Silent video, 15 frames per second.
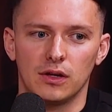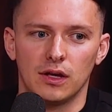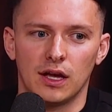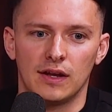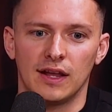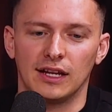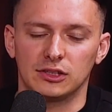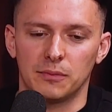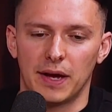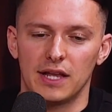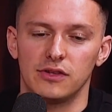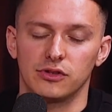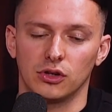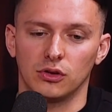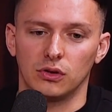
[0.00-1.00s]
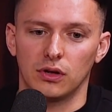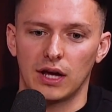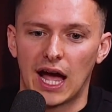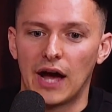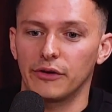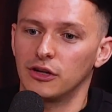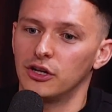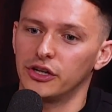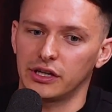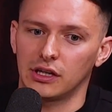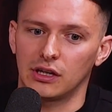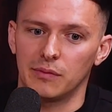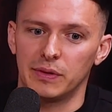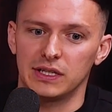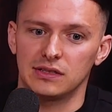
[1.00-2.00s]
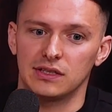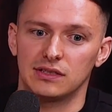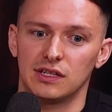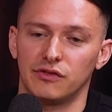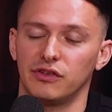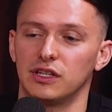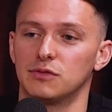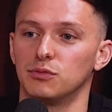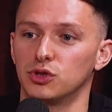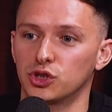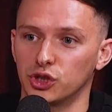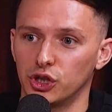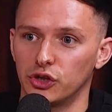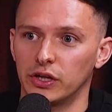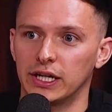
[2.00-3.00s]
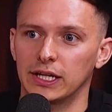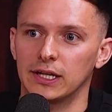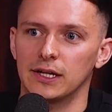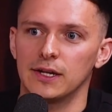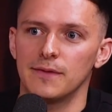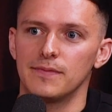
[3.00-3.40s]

And that depends on how you're looking in a business, if it's maturing.